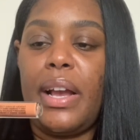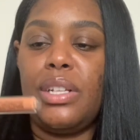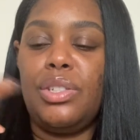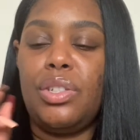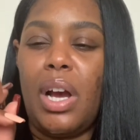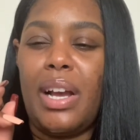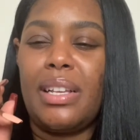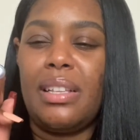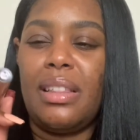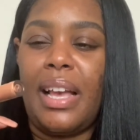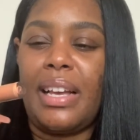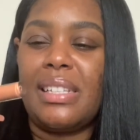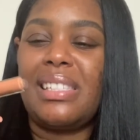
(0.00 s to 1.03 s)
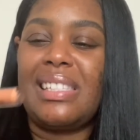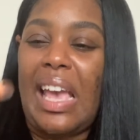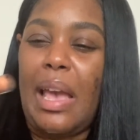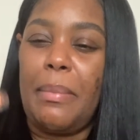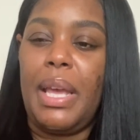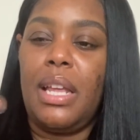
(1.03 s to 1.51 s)
dark, like a
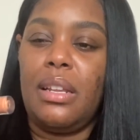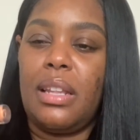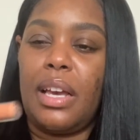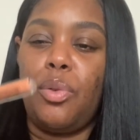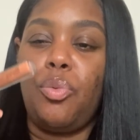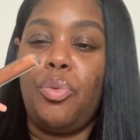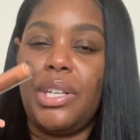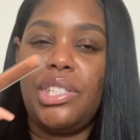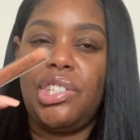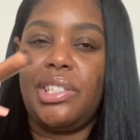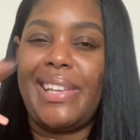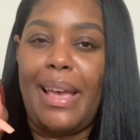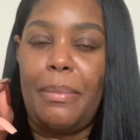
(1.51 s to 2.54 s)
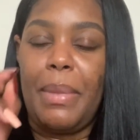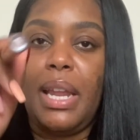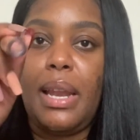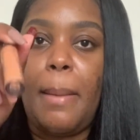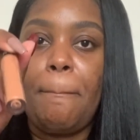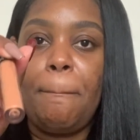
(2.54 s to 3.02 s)
salmon, like a rich
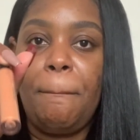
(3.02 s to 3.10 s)
salmon.